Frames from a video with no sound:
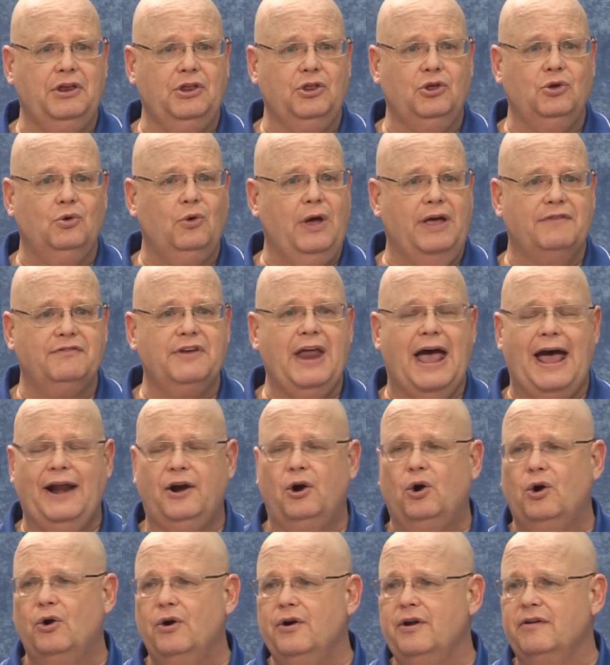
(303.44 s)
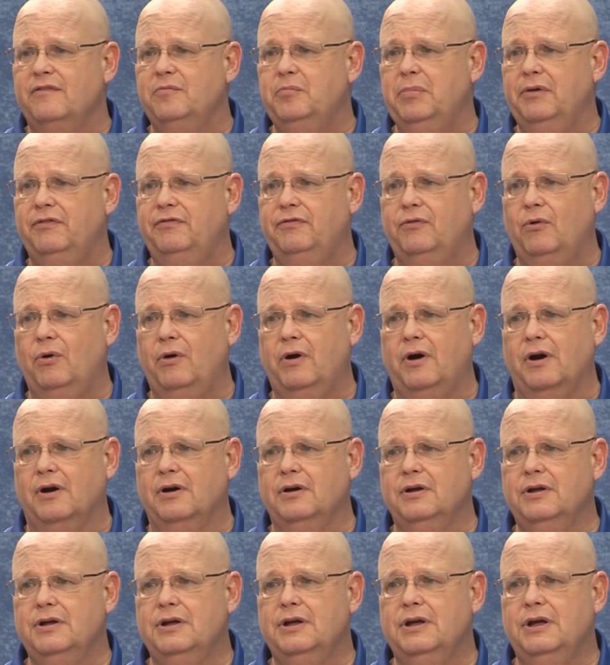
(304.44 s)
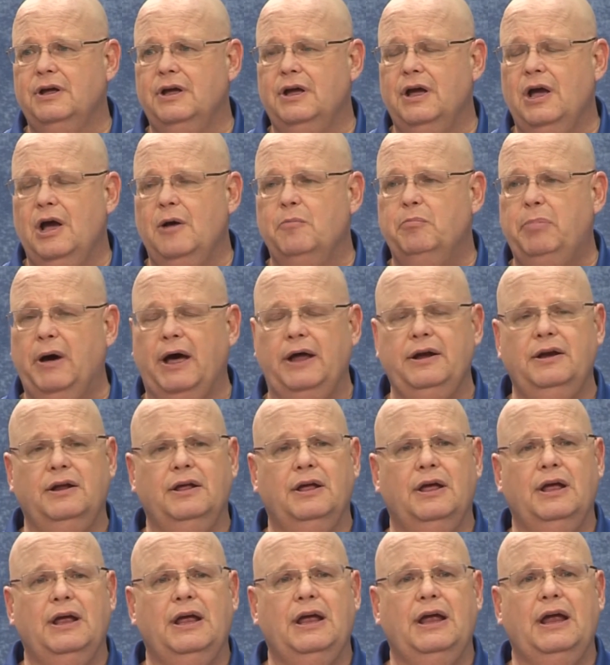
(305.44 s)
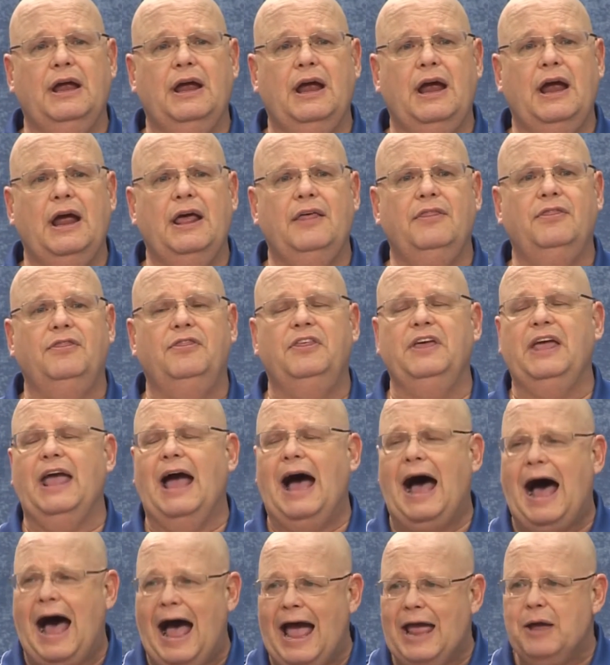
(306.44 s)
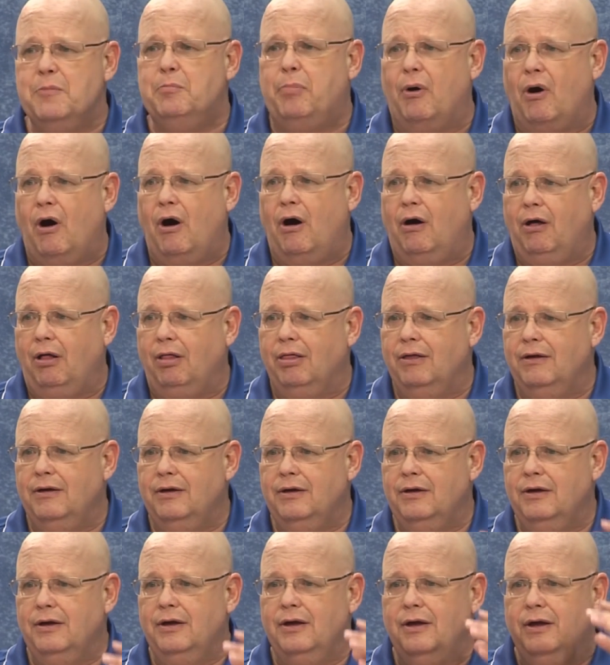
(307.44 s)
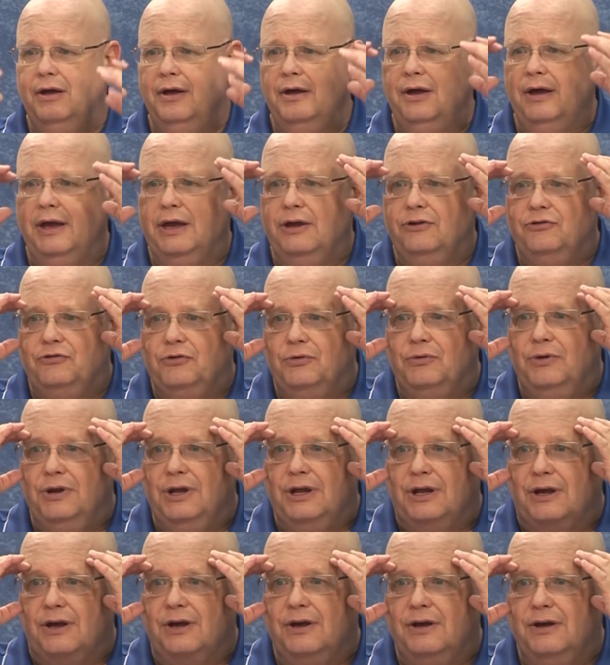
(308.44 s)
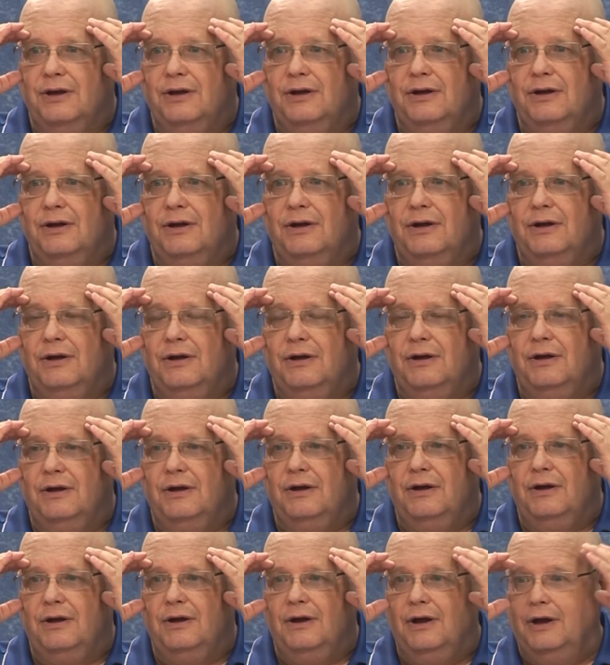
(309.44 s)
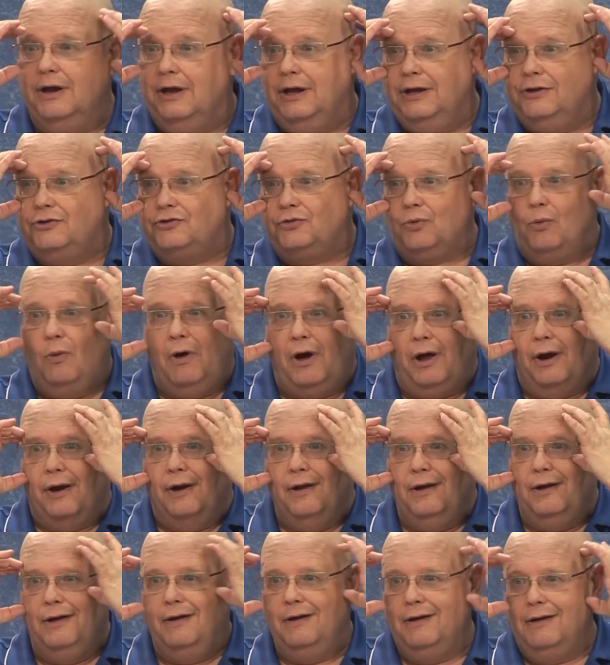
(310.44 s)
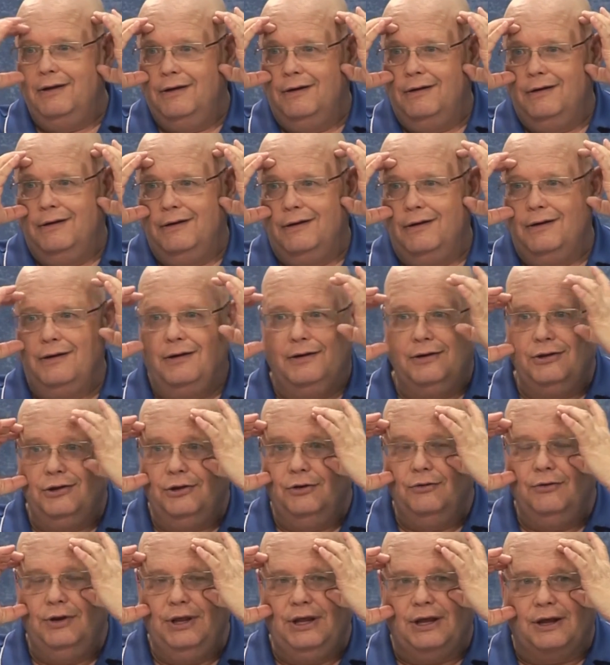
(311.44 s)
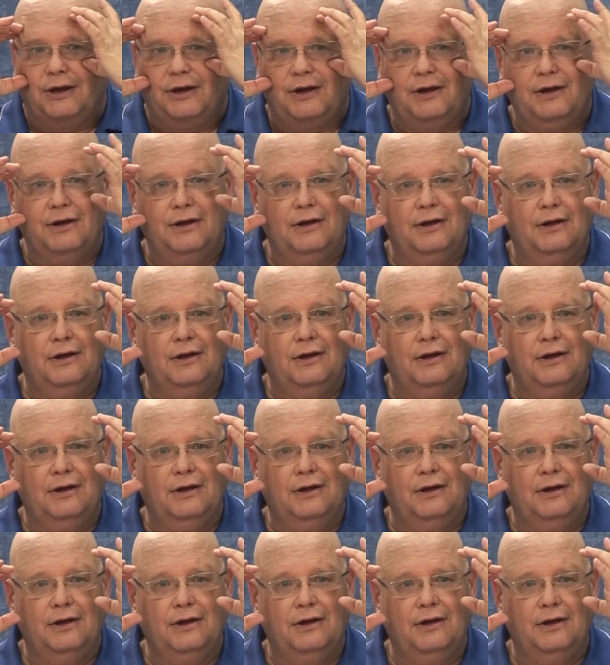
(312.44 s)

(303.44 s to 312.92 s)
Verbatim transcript: that you have not heard of before, but the eyeball is unique. Each one unique.